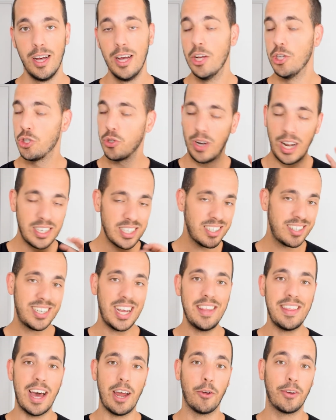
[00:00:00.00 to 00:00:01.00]
So let's just
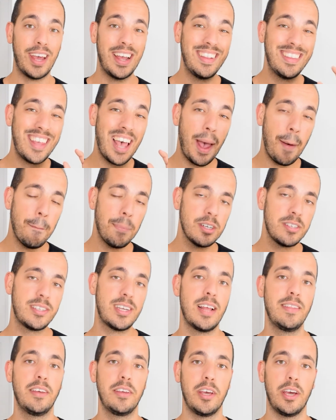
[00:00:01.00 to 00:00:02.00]
say that, okay,
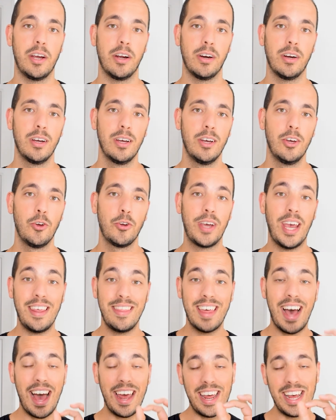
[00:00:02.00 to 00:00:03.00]
10% a year, okay,
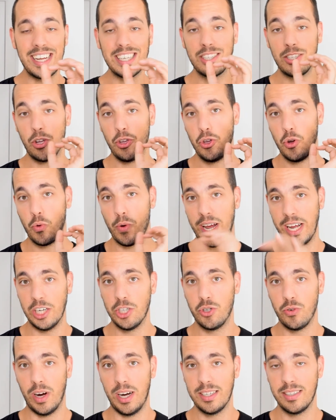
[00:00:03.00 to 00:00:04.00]
that is your
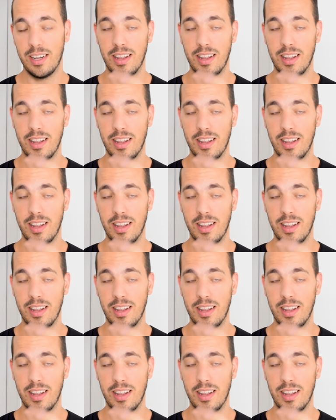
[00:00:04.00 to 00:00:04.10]
interest.